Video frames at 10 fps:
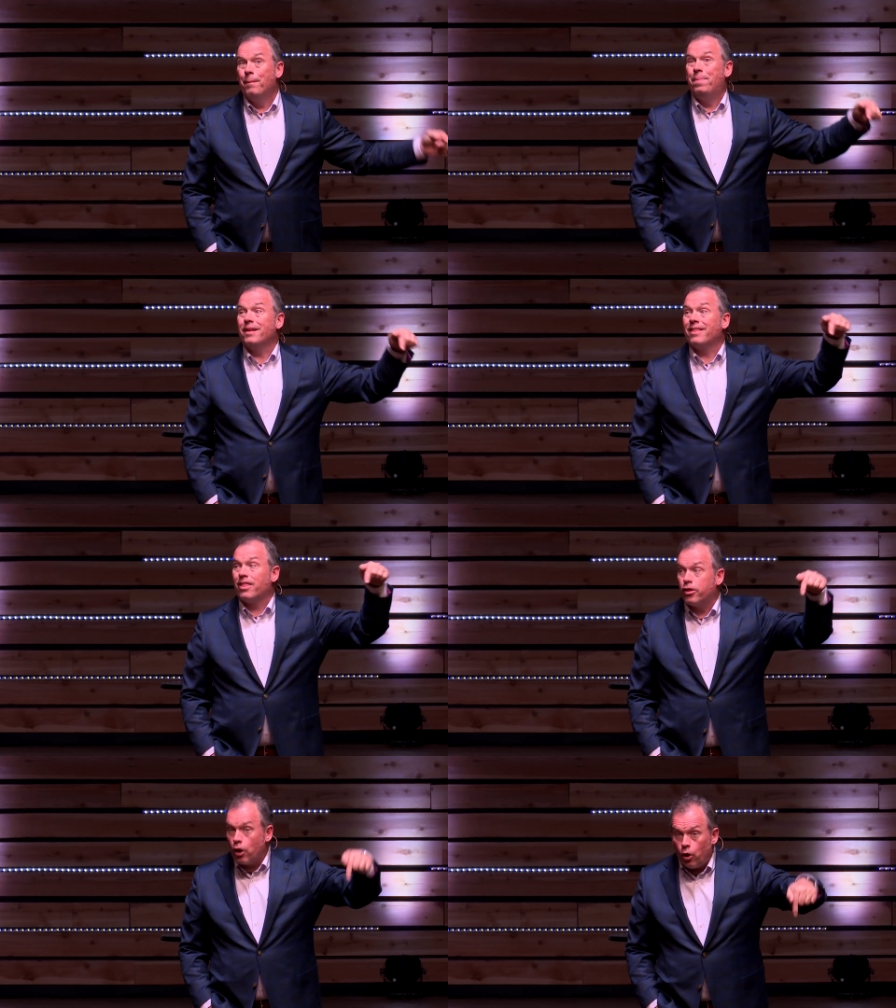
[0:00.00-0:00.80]

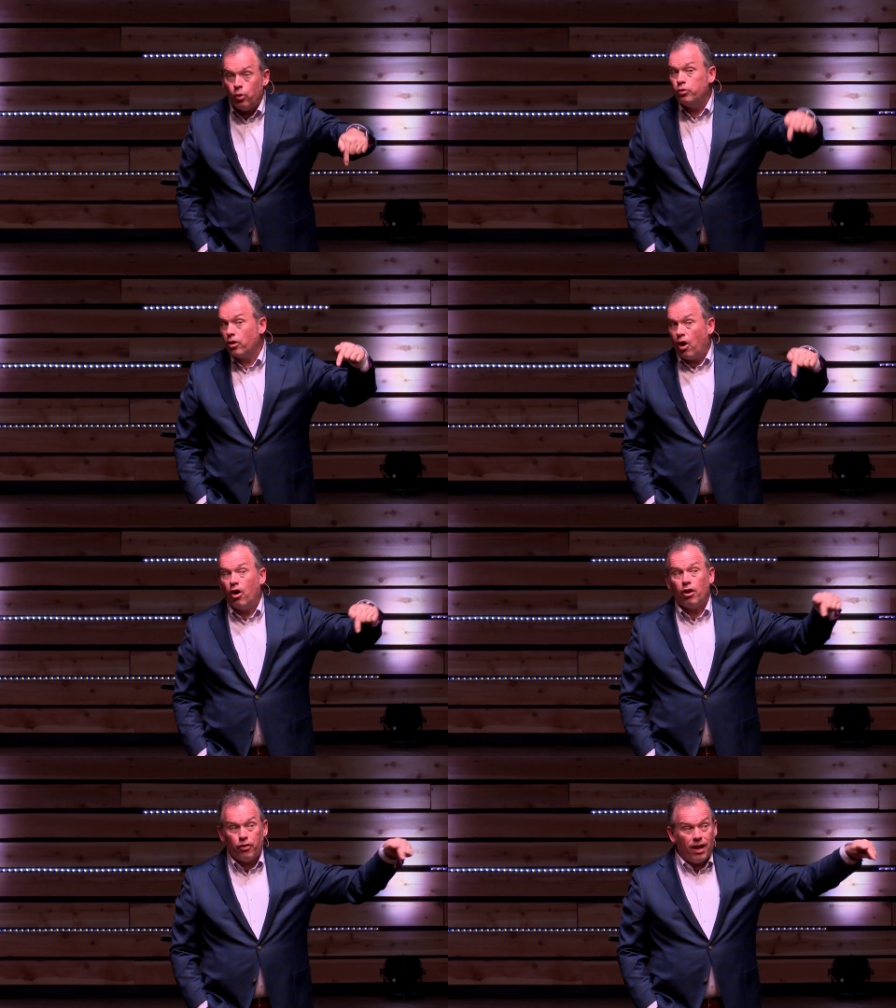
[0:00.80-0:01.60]
But those
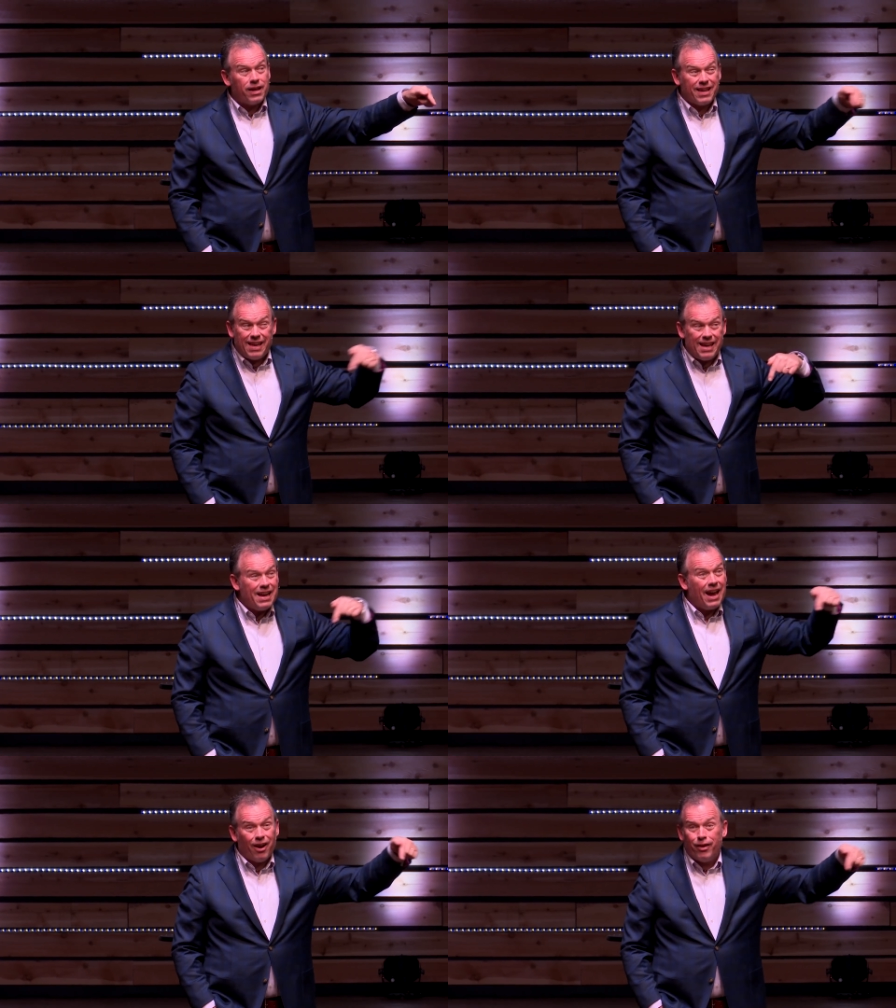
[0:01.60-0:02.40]
are the
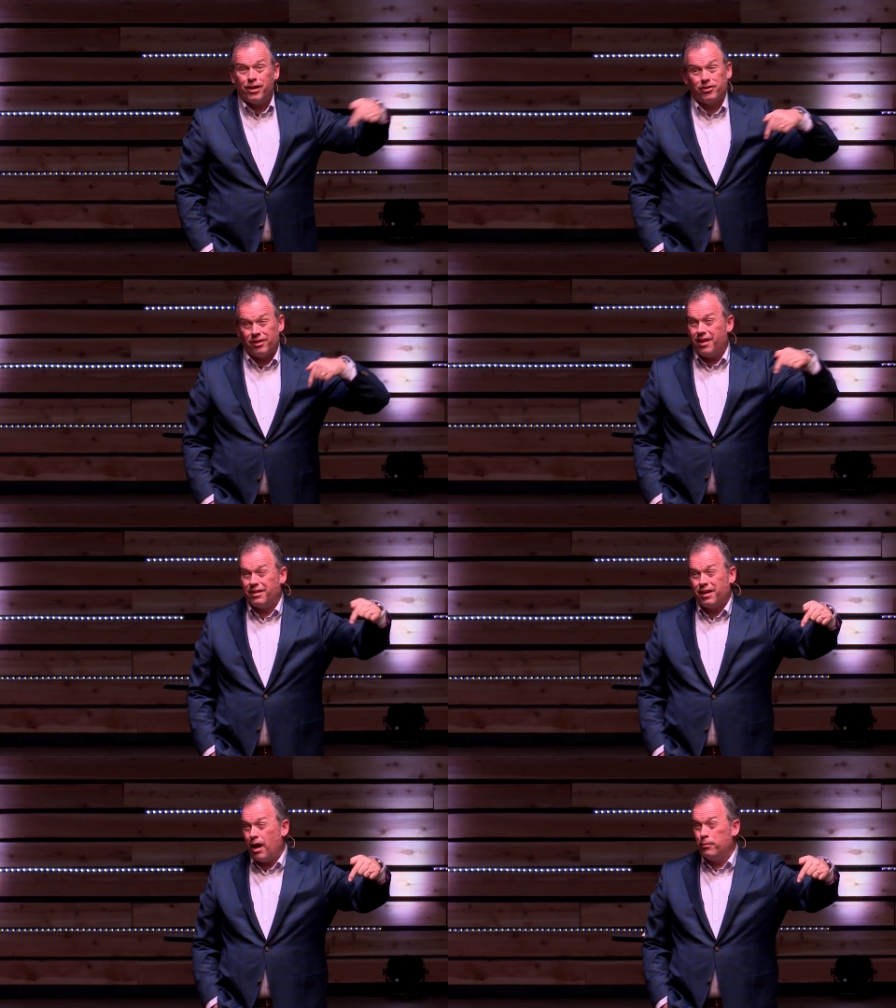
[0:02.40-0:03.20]
key areas a lot
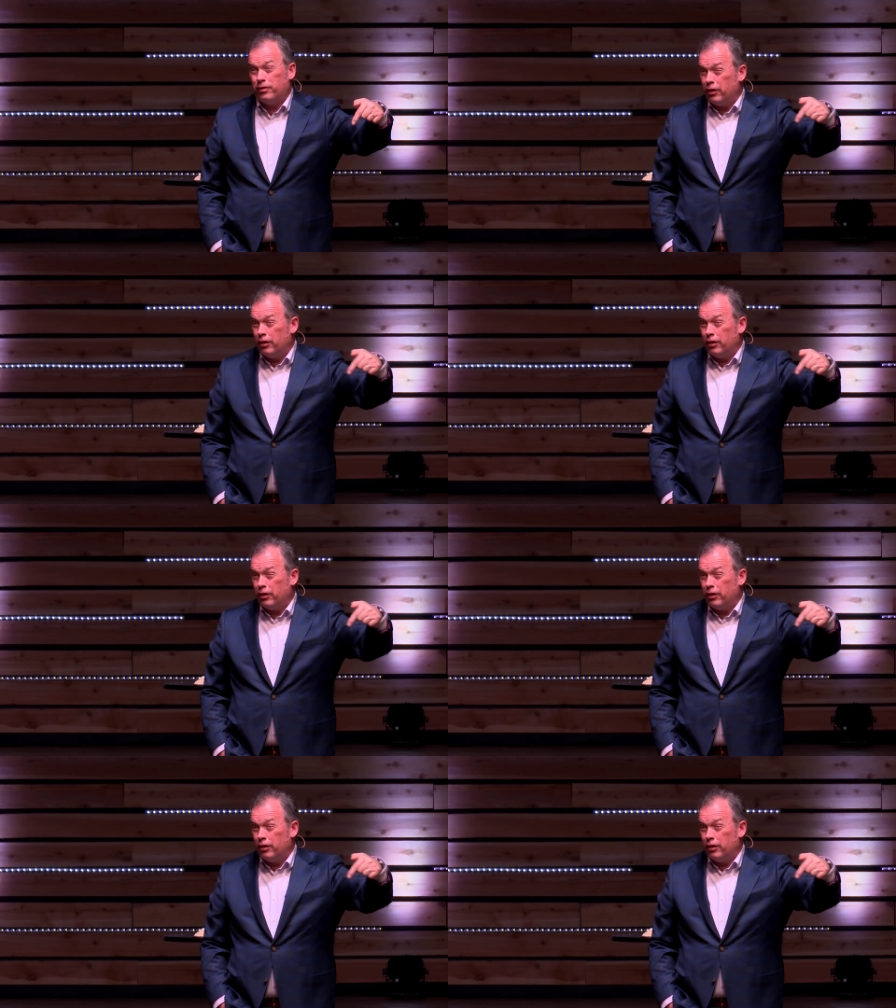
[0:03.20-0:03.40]
of times